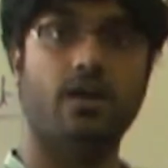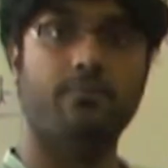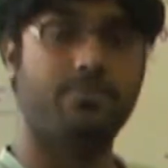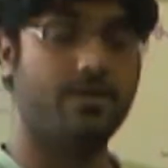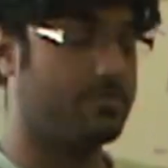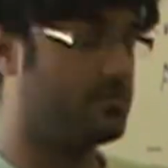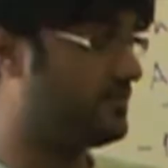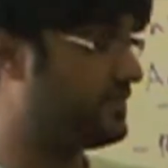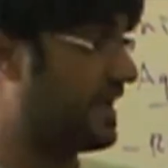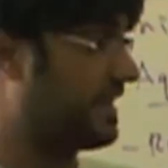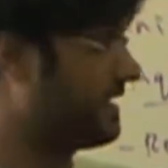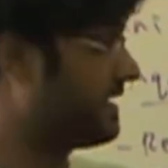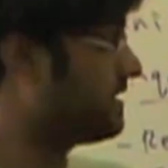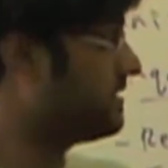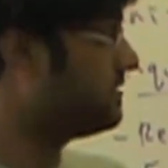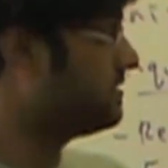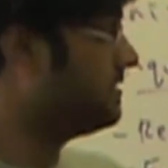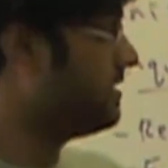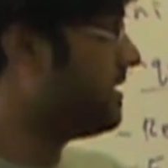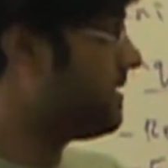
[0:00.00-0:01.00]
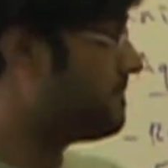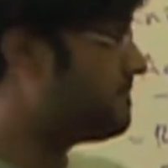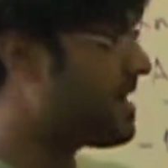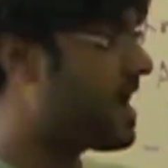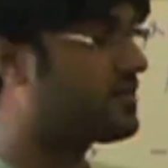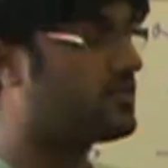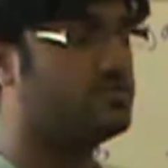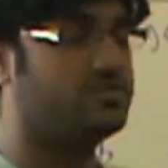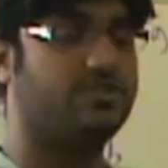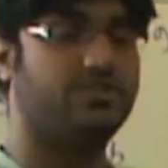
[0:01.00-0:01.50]
people of technical
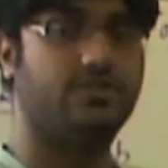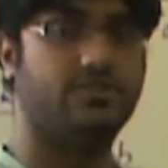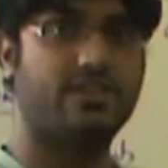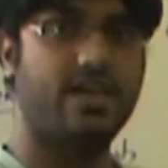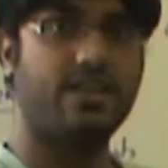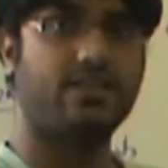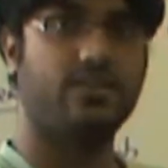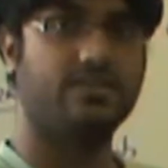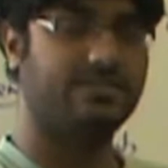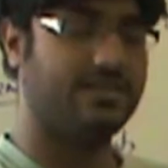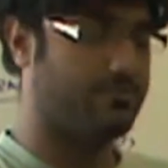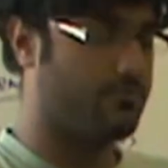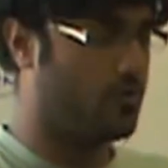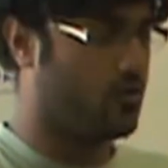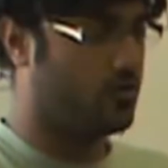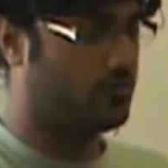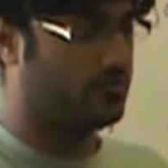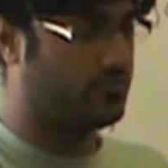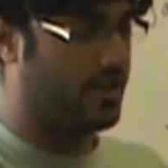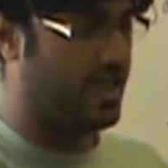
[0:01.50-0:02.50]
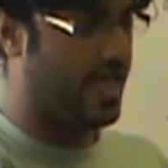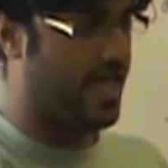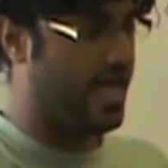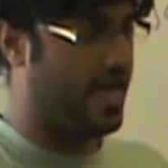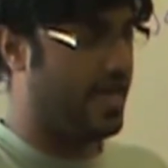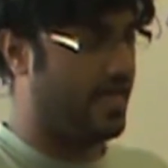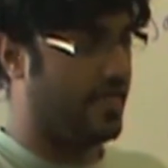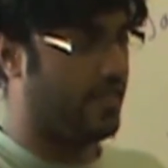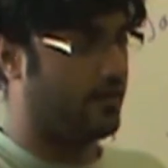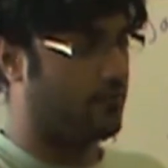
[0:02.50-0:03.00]
backgrounds to do that because they more
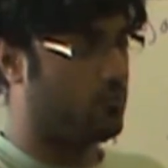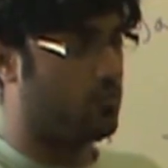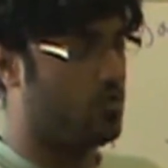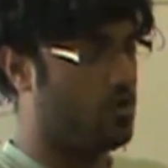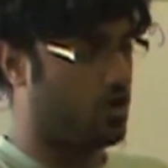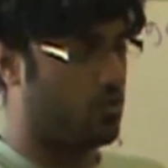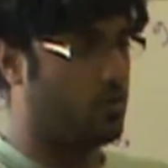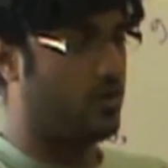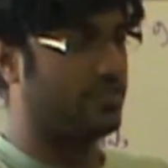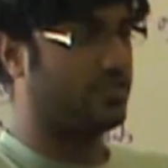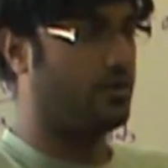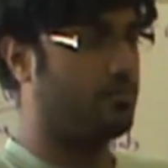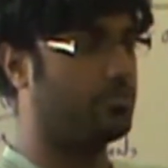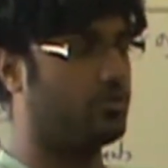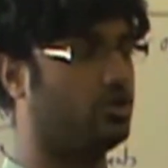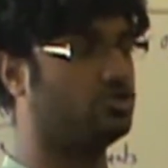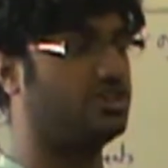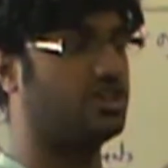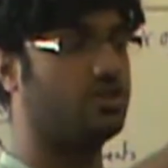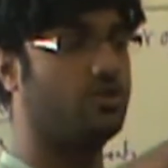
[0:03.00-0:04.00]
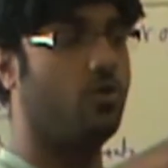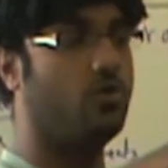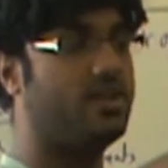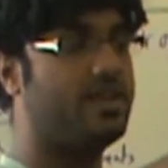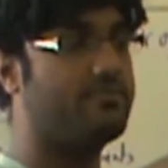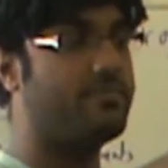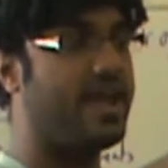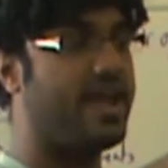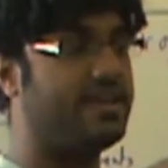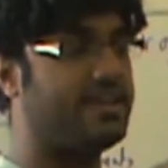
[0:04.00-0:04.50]
work with a project goal
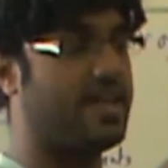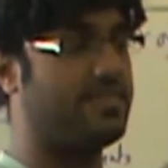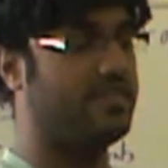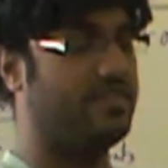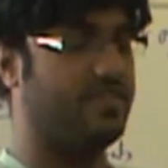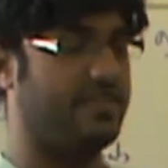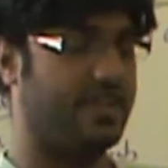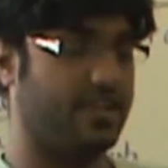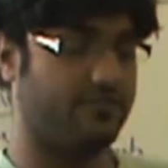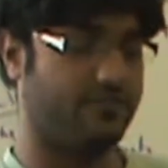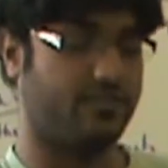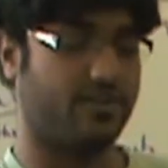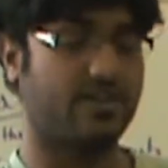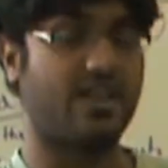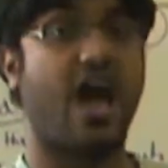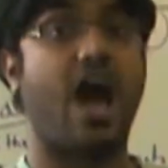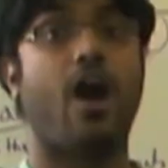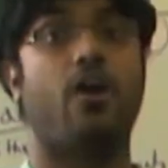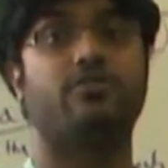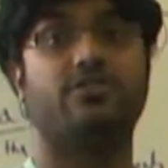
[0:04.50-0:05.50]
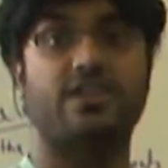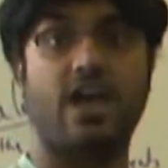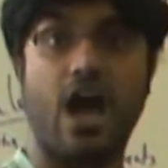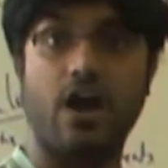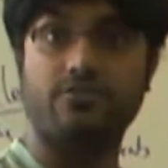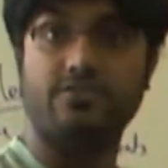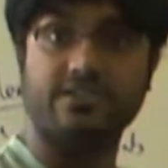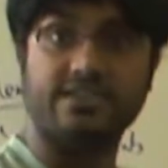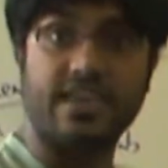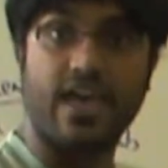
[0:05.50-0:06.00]
in mind, and then they can figure out
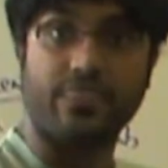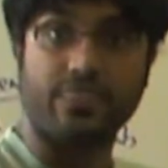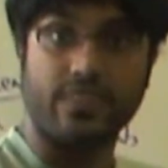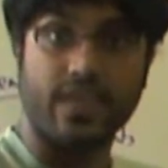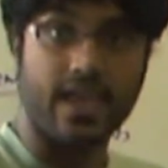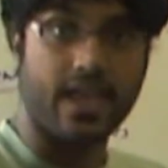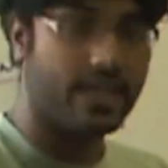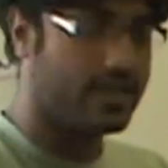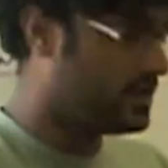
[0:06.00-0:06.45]
how to get there.